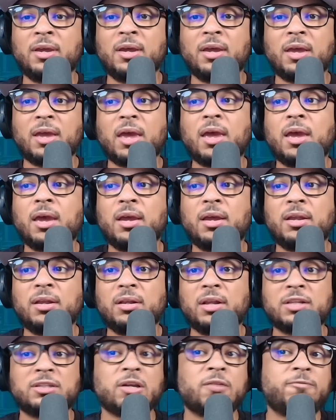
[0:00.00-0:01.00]
And
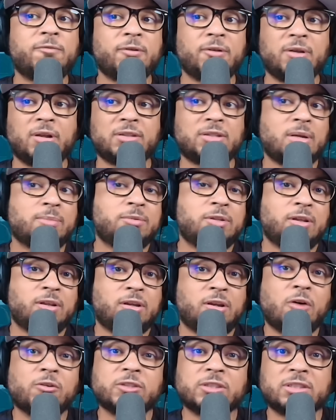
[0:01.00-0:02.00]
it's up to the
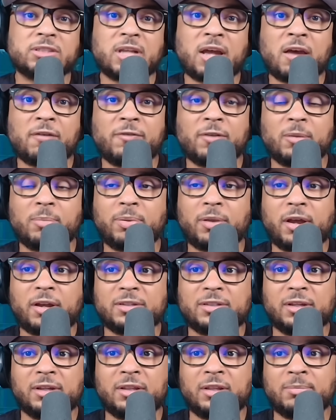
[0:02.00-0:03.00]
coaching staff and the players
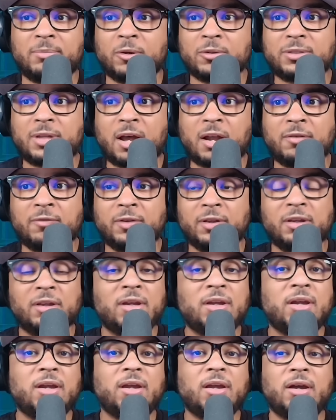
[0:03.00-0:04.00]
to get the most out of it.
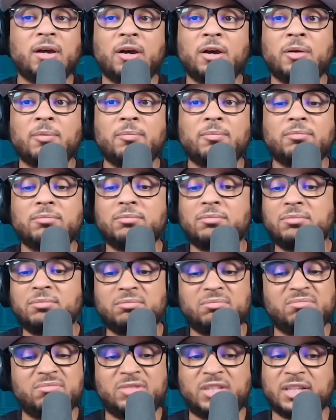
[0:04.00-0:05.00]

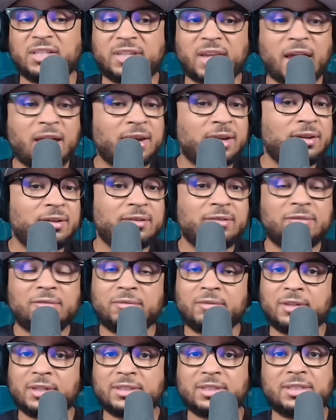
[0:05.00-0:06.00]
Today,
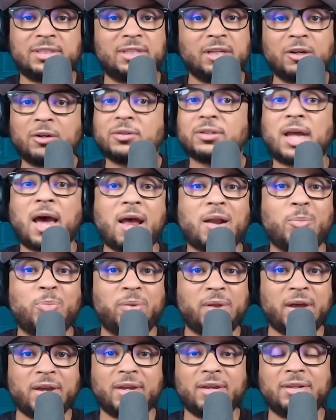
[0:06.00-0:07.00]
this is still not a
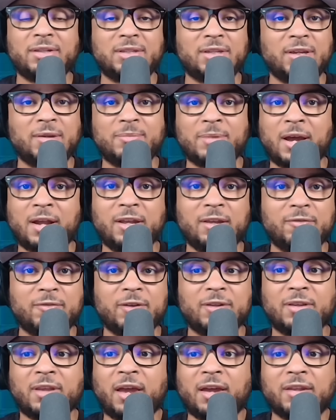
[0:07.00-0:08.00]
play-in team, not
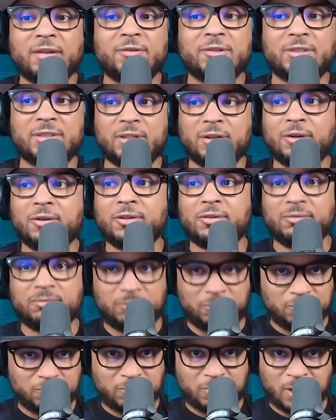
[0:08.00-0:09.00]
even. Like, they were still
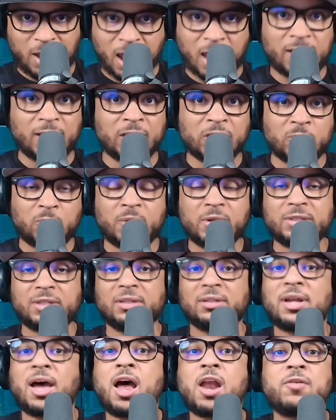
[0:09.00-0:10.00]
heading towards the
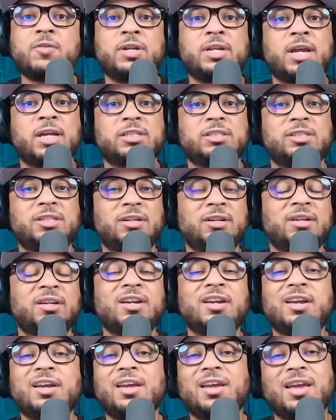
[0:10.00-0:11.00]
lottery next year,
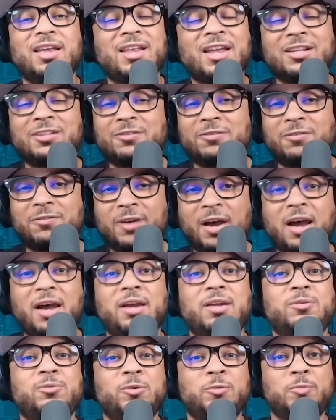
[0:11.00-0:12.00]
and that's
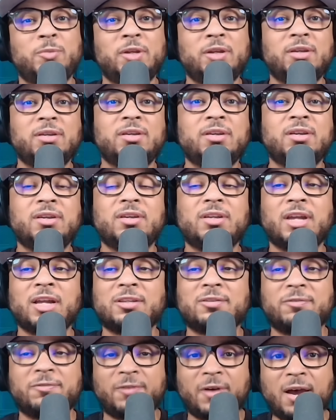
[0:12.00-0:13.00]
fine with me.
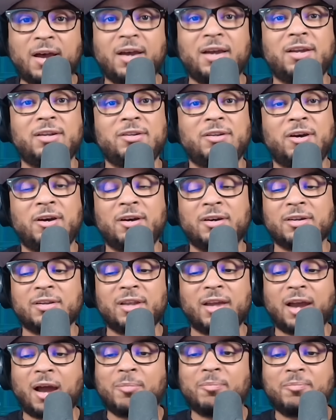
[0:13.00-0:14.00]
That's fine, dog.
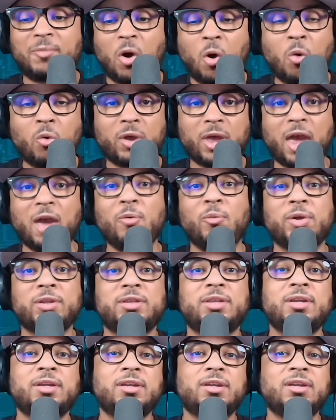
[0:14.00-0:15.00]
Like, I'm okay
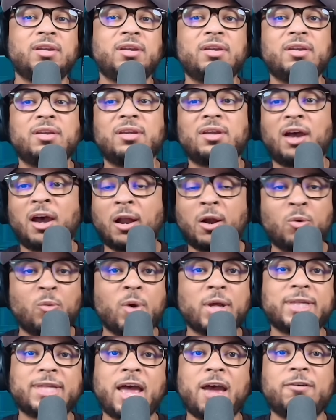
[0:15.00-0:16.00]
with it. I don't
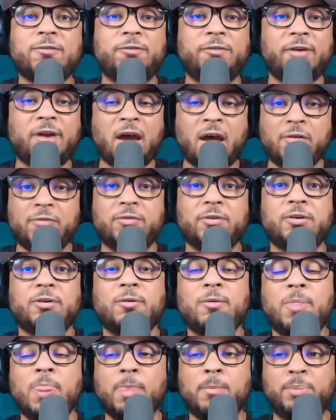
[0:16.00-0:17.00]
want that forever,
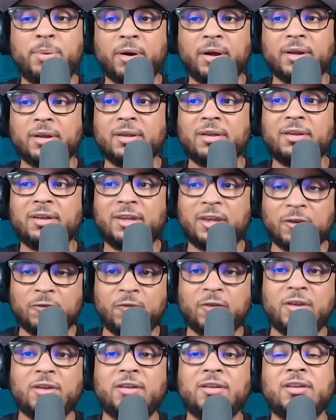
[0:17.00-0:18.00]
but
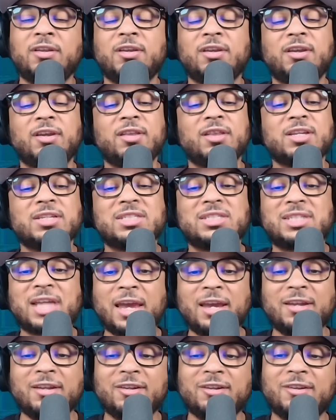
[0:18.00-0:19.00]
given the
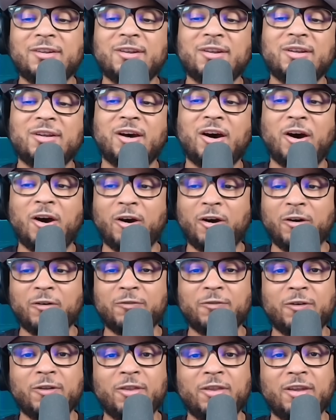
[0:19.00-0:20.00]
state
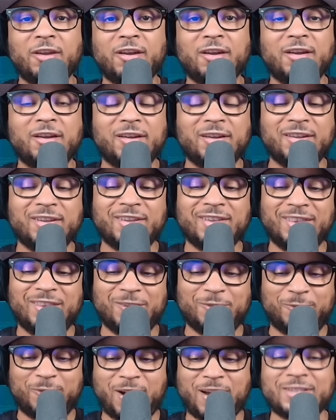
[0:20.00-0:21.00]
of the
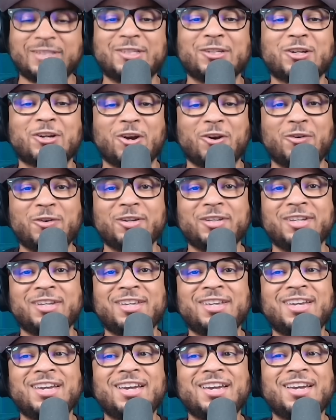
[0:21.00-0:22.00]
roster currently,
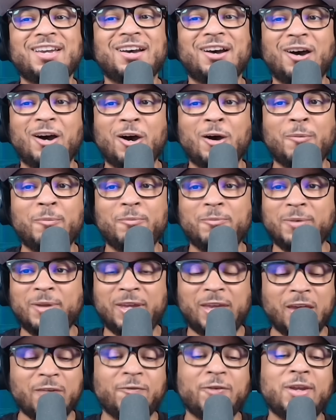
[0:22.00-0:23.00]

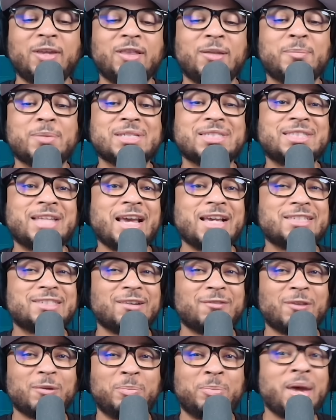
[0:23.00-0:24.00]
given the mistakes
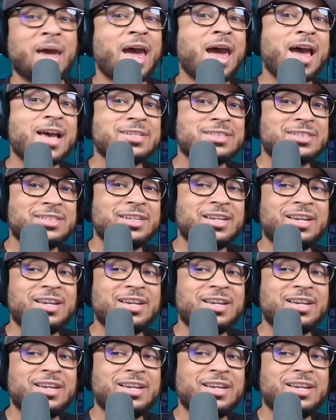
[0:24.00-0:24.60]
of the past,